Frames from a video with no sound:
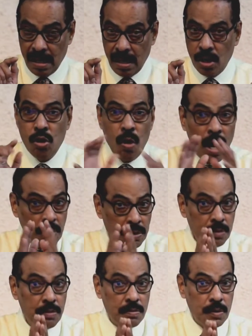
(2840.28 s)
You have
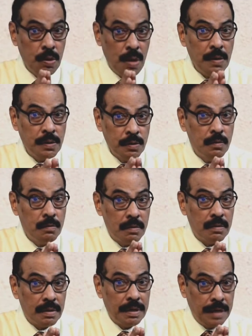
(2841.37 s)
to
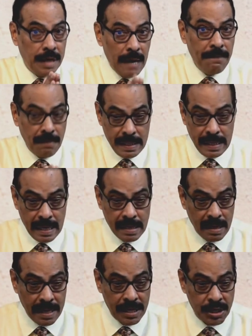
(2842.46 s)
carefully
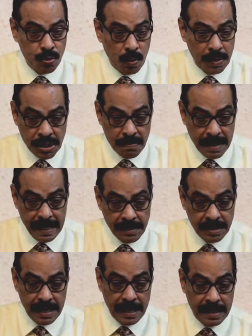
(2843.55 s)
analyze what is being
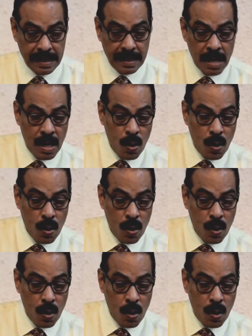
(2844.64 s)
said here.